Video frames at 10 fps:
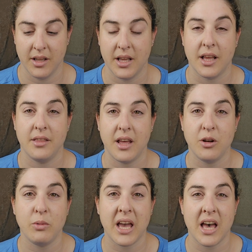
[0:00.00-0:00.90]
And then
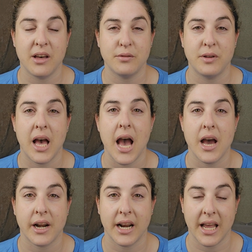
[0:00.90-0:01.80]
we have
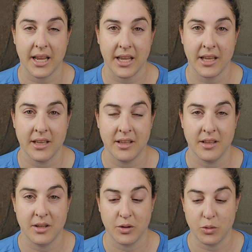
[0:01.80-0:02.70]
ry,
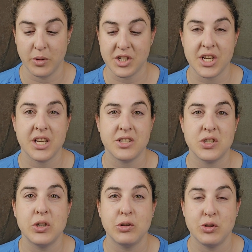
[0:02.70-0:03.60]
which
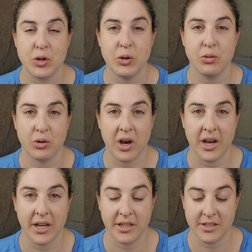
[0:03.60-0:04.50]
is to
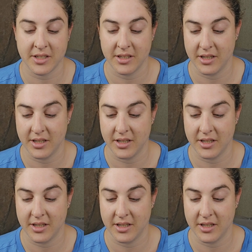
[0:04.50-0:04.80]
ride.